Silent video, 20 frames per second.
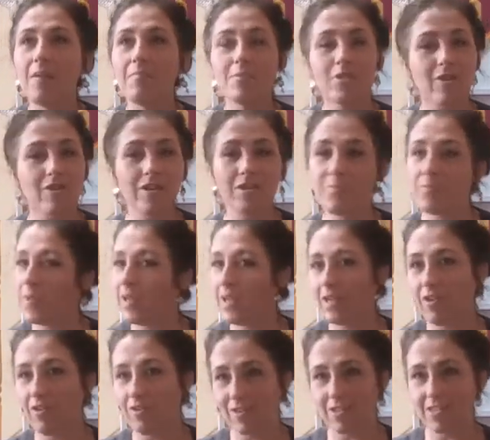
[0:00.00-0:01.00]
Sorry it's been a
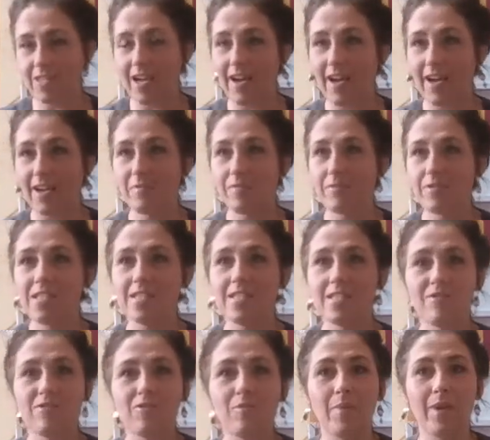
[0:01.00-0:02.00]
long time since
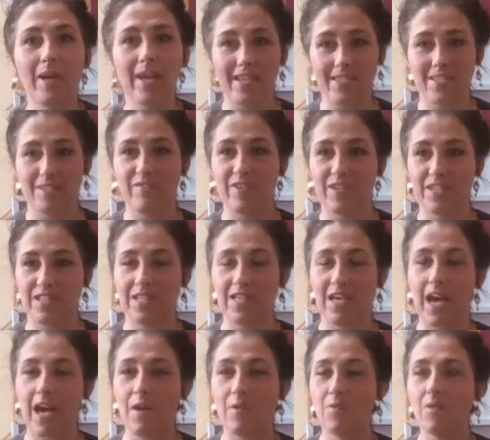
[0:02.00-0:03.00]
I've done my last
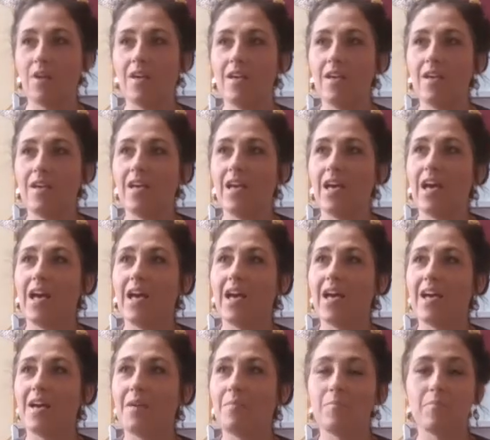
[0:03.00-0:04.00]
video.
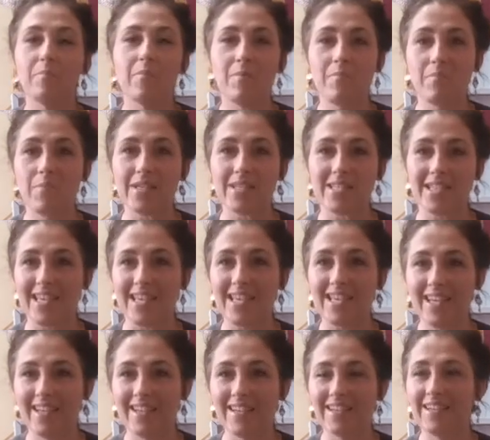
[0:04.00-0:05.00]
Been
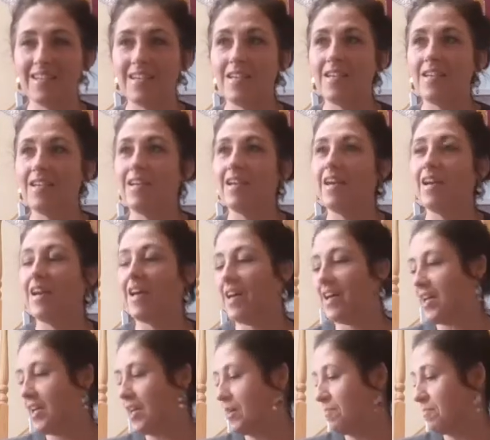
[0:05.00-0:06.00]
busy.
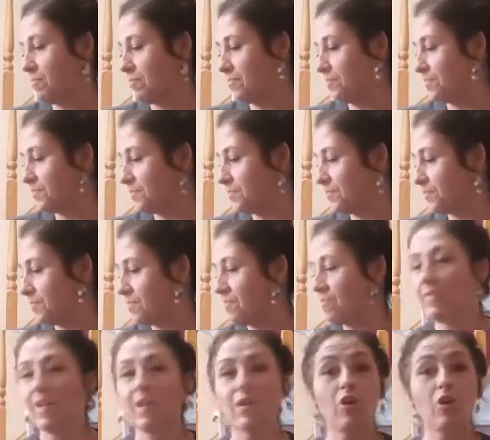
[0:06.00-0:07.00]

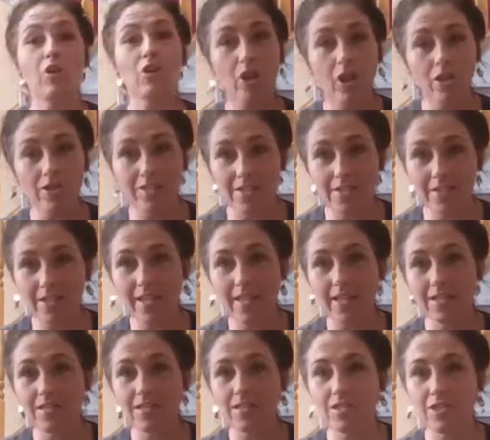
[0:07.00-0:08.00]
Got lots of
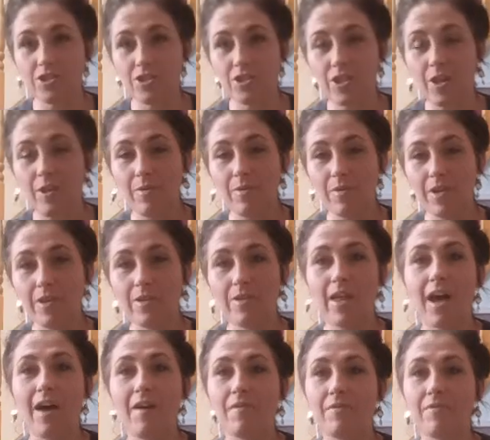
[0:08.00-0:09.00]
things to show you
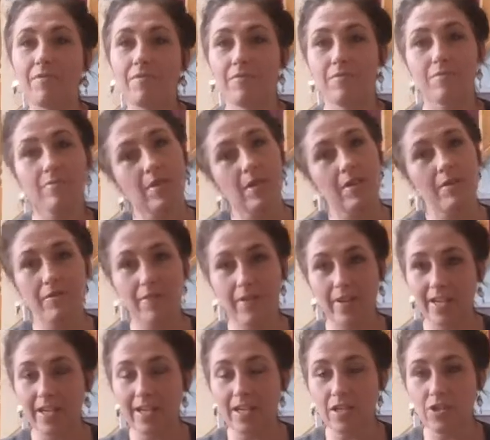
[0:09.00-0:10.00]
that I've
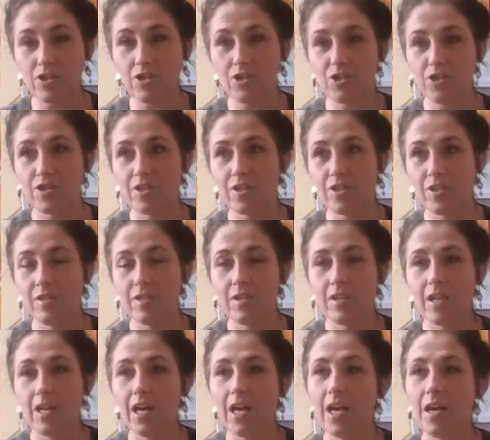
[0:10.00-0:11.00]
finished
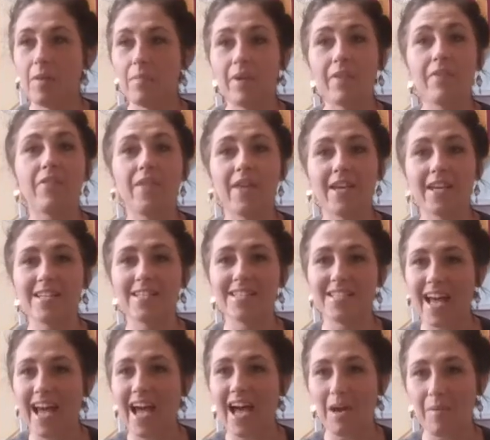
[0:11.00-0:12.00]
and things
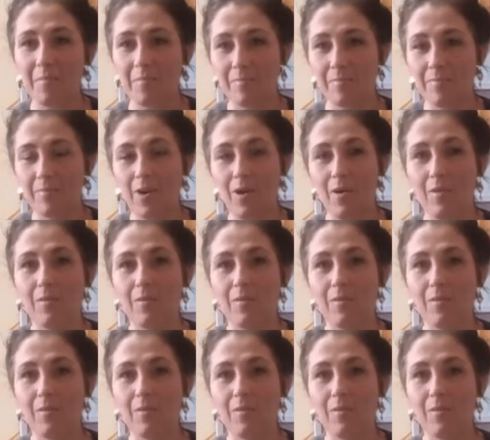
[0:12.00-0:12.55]
that I'm